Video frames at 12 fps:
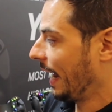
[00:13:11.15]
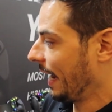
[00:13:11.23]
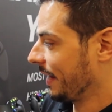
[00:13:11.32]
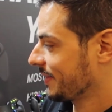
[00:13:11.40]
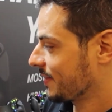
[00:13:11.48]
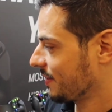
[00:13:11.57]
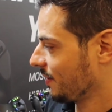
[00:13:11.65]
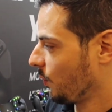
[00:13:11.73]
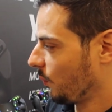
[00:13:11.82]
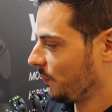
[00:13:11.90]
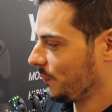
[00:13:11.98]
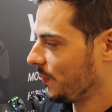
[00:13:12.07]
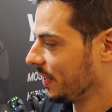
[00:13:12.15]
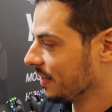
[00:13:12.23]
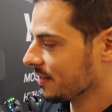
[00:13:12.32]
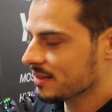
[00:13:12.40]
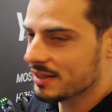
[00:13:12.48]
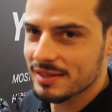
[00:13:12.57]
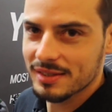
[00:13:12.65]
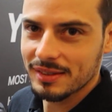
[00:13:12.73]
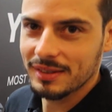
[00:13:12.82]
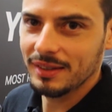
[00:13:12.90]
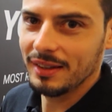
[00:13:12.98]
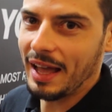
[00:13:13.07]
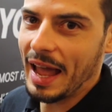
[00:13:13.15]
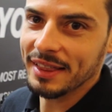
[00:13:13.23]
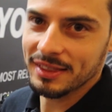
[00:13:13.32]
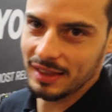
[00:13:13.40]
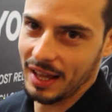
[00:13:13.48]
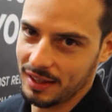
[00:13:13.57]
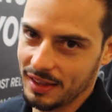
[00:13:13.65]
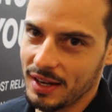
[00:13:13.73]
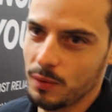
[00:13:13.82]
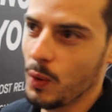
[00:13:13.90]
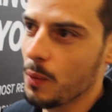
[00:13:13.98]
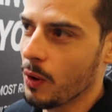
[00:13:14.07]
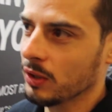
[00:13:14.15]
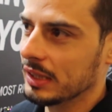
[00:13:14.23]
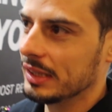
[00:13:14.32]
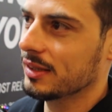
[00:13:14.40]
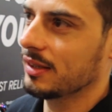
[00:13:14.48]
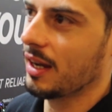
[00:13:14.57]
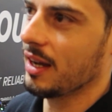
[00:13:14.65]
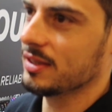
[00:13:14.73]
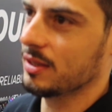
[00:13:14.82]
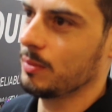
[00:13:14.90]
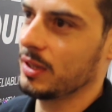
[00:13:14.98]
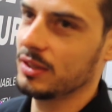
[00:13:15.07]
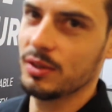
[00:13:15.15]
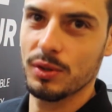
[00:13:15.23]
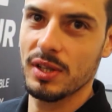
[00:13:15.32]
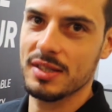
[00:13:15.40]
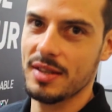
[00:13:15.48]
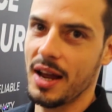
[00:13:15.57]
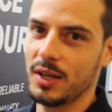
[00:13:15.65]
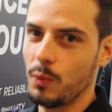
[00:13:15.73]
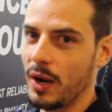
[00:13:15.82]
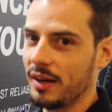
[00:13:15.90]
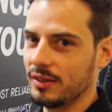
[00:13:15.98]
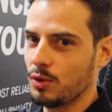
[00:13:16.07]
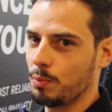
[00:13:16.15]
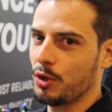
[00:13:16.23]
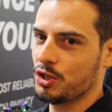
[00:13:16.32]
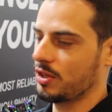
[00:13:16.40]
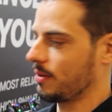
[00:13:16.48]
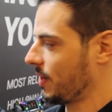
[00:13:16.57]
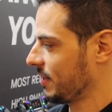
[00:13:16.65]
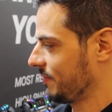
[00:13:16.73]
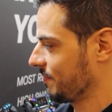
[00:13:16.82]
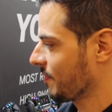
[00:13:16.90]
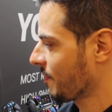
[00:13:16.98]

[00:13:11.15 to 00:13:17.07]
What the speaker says: And we didn't end like there. We wanted the customer to decide where to push the button.